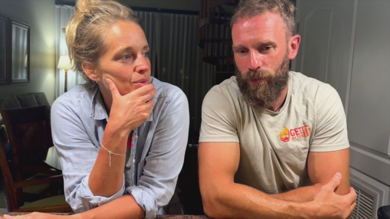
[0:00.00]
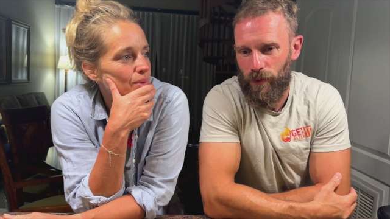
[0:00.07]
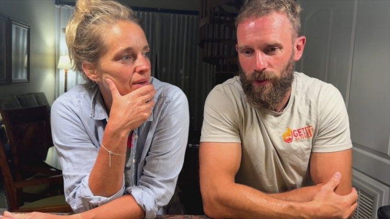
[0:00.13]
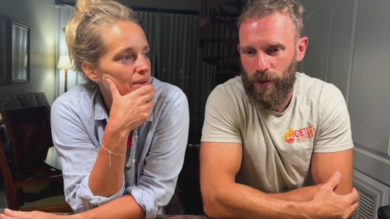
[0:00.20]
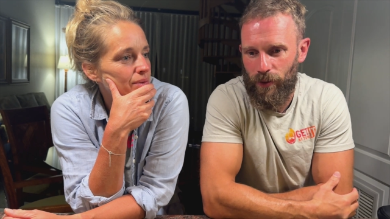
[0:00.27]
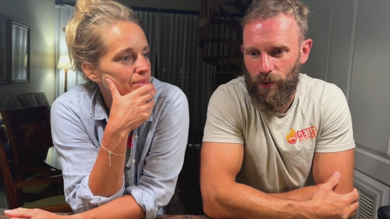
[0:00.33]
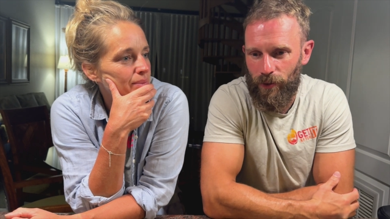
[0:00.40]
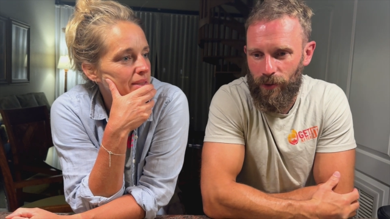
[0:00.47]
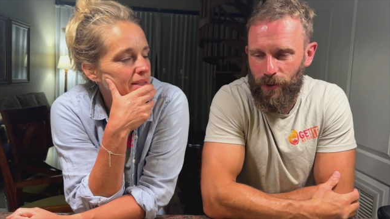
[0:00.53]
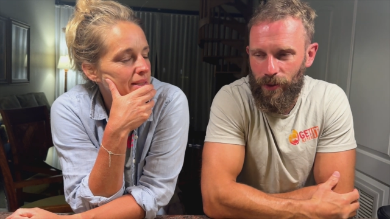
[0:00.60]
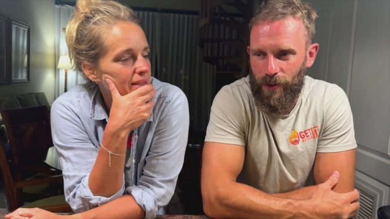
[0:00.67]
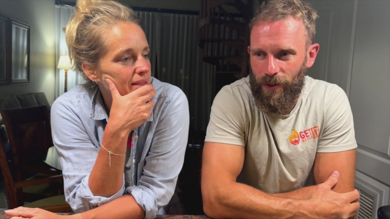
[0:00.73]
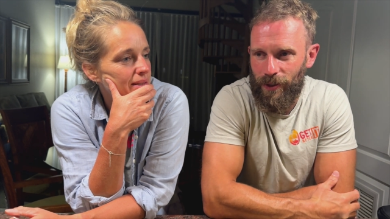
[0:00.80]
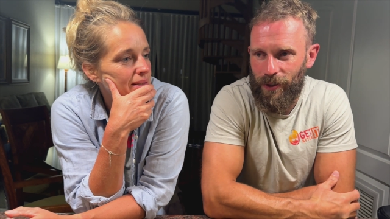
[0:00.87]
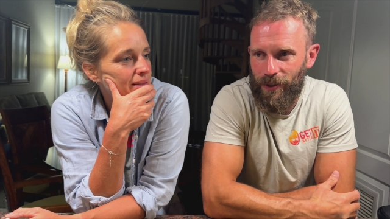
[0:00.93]
Speaker 1: 12
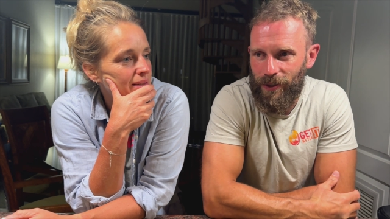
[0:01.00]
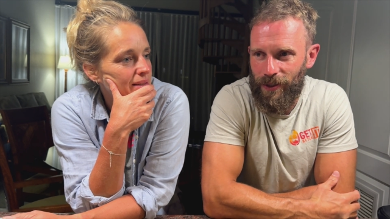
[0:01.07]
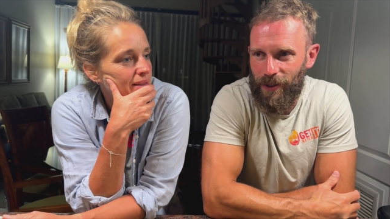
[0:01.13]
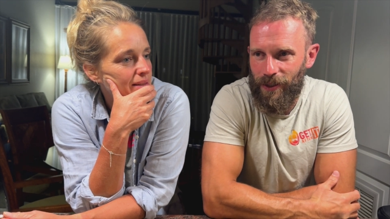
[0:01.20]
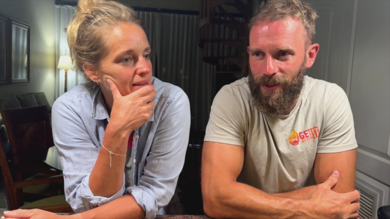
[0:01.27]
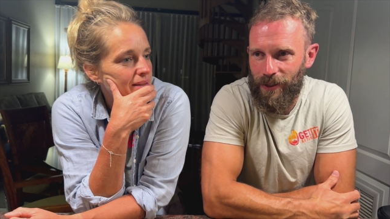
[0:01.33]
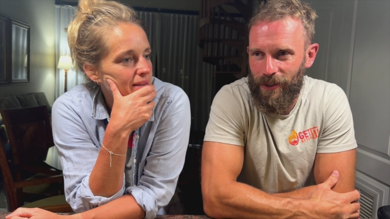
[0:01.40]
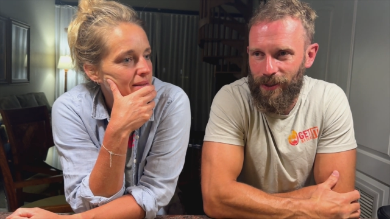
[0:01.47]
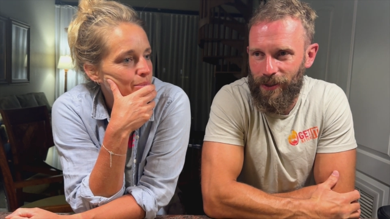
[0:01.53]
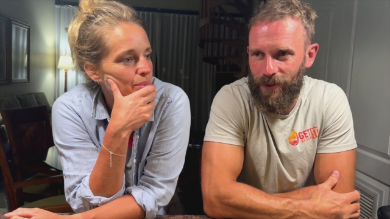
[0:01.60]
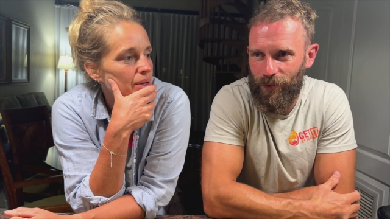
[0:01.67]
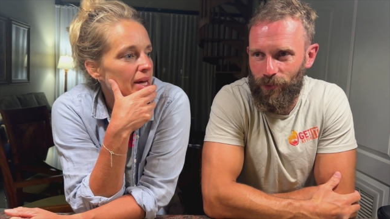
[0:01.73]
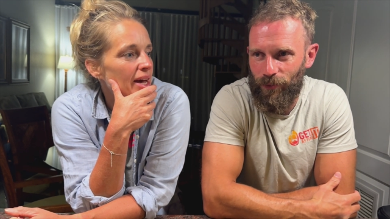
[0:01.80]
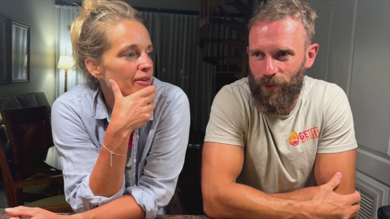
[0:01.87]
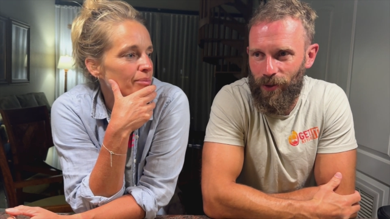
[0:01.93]
midnight,
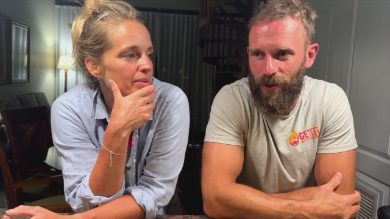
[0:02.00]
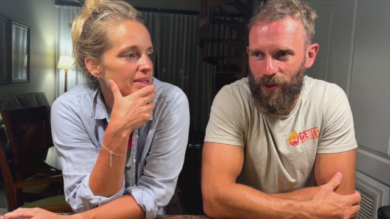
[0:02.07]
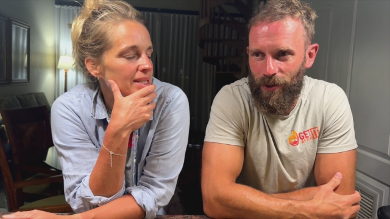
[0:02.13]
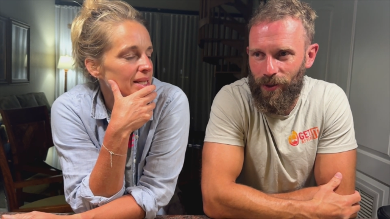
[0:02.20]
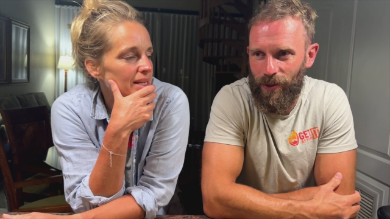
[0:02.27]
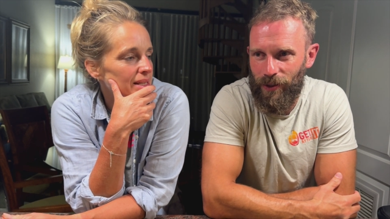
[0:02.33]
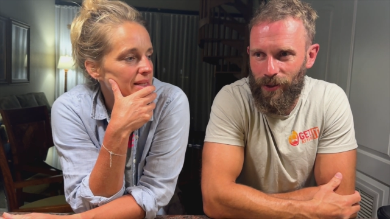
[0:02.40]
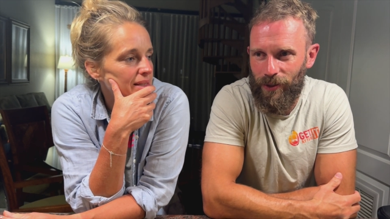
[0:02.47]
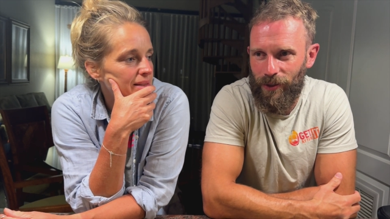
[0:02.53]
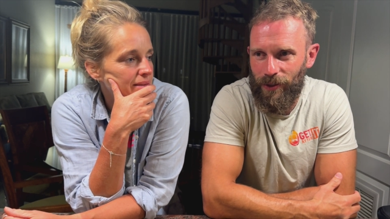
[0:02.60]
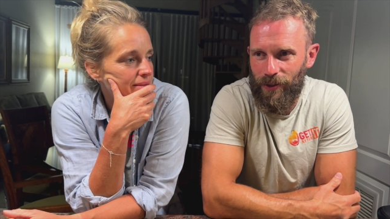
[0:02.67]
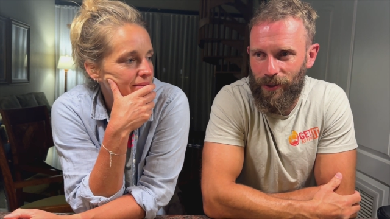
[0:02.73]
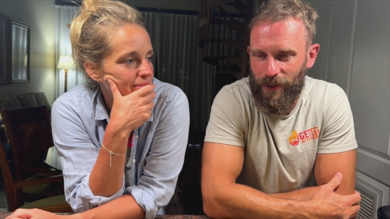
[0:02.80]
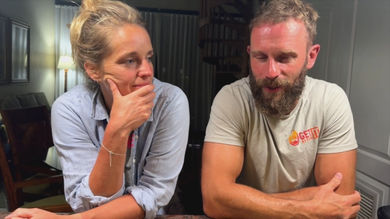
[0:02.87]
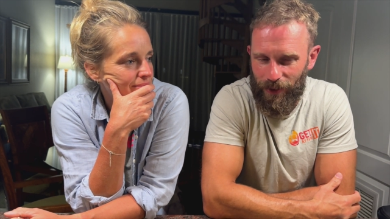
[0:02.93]
but half past nine here.
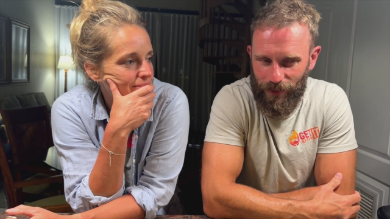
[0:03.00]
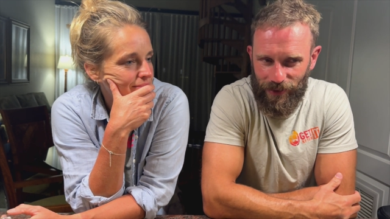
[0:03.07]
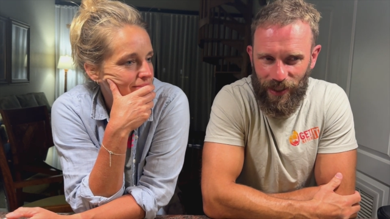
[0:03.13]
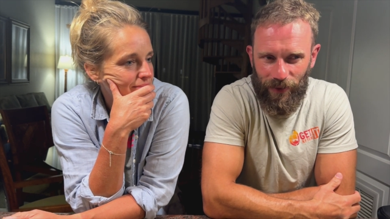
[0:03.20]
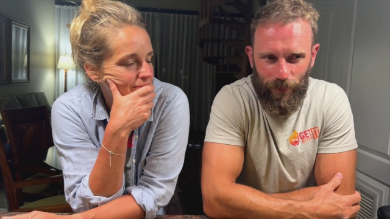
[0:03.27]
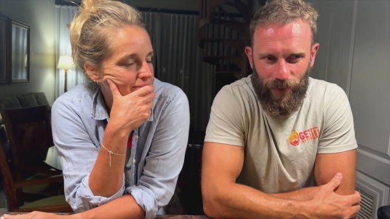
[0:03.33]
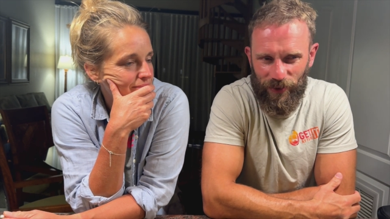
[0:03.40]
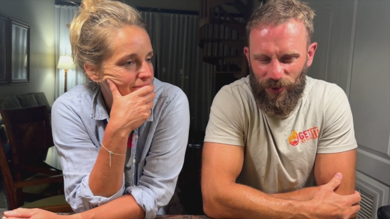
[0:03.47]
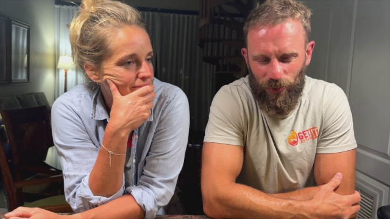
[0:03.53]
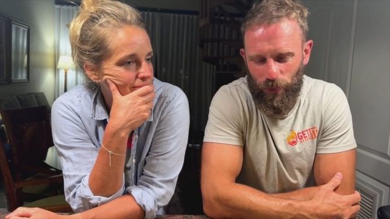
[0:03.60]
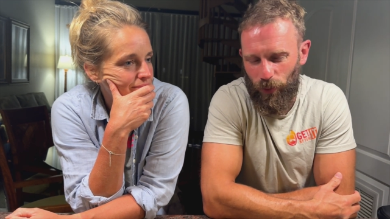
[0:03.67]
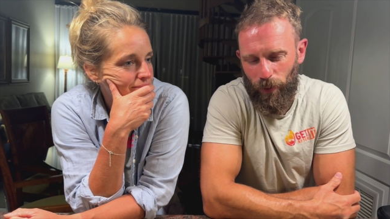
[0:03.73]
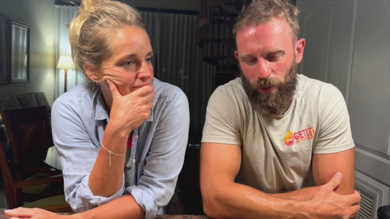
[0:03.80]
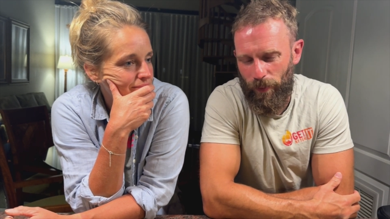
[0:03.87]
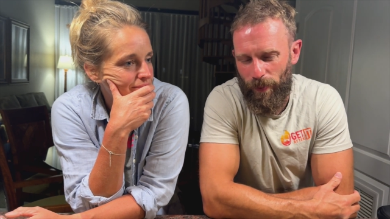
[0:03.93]
Speaker 2: Yeah, it's half. So
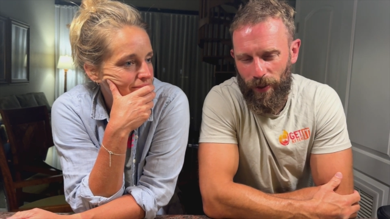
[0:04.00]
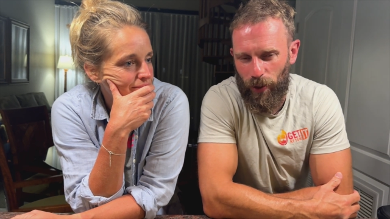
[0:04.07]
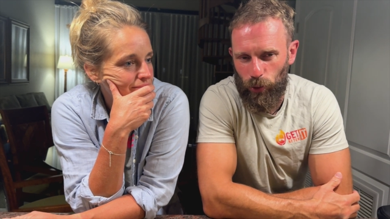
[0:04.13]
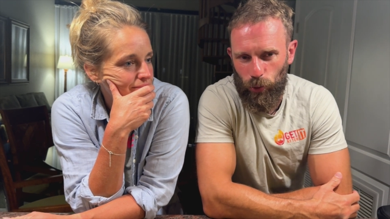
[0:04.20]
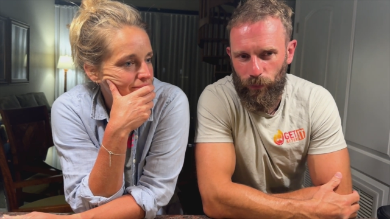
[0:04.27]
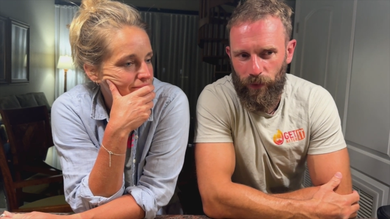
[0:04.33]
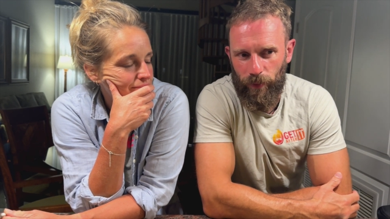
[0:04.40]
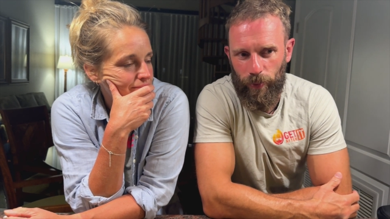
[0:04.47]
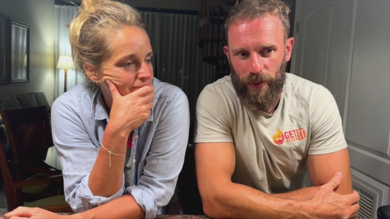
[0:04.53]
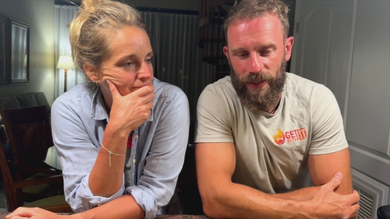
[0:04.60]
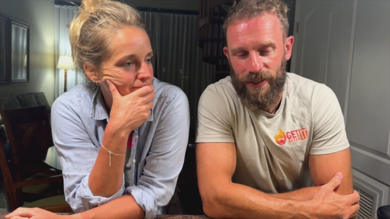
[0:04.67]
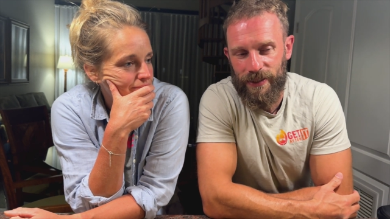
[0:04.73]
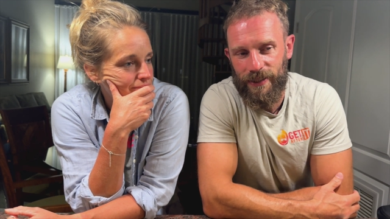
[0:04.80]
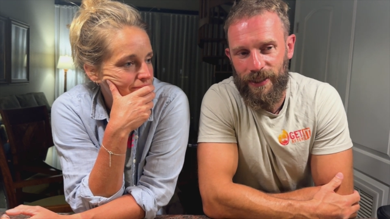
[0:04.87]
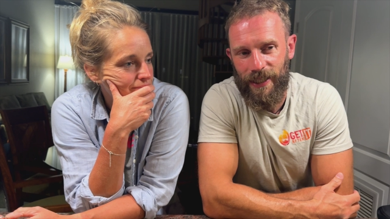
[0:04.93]
we were a bit all over the
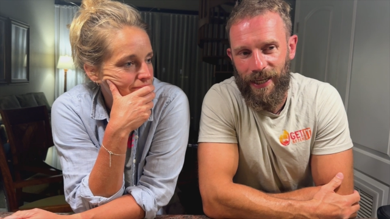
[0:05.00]
place,